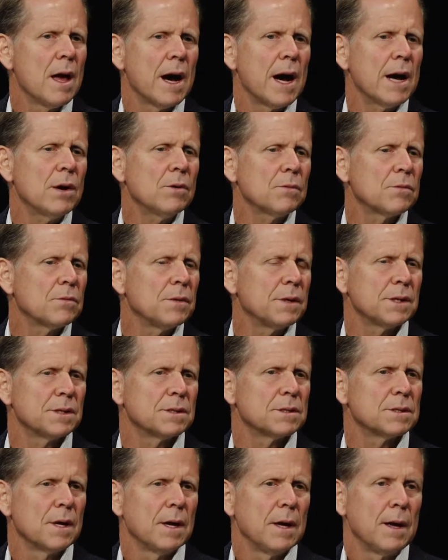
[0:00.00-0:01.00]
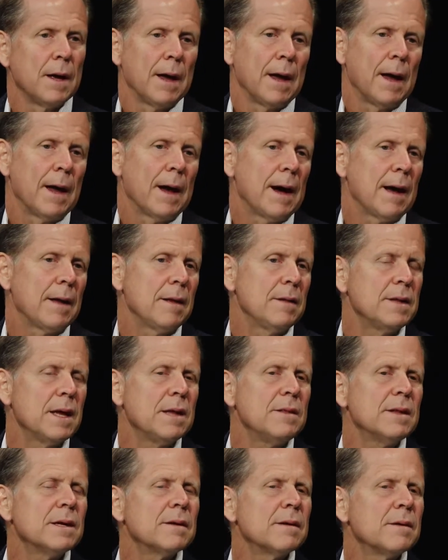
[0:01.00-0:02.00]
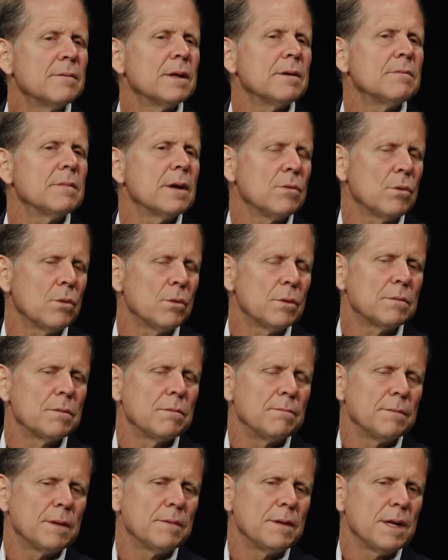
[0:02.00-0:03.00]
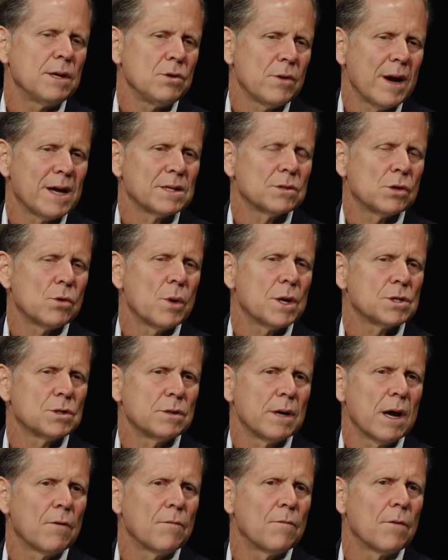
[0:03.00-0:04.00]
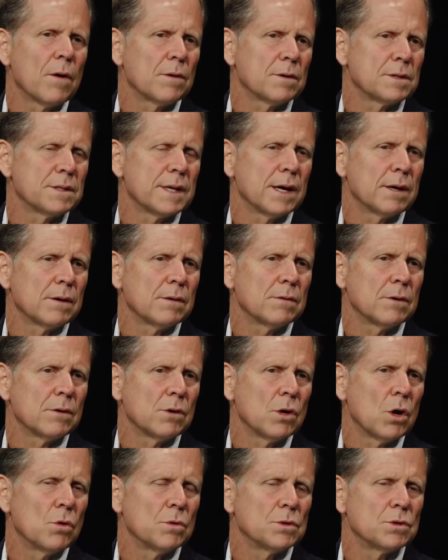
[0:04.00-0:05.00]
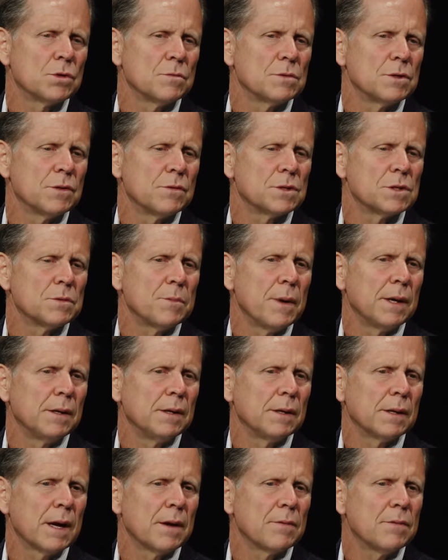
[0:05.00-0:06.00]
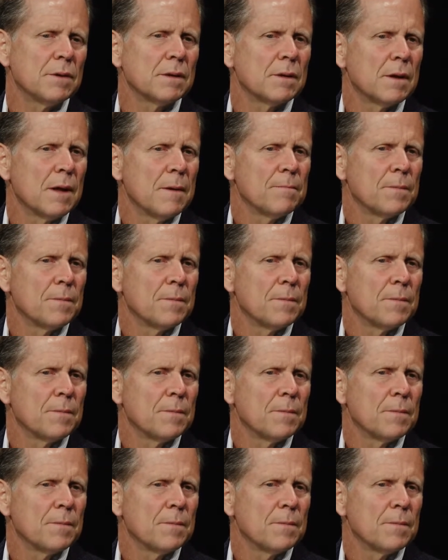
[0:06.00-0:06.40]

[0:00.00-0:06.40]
I don't think it's, and then you ask the question, how far does that go in terms of your spending? I think,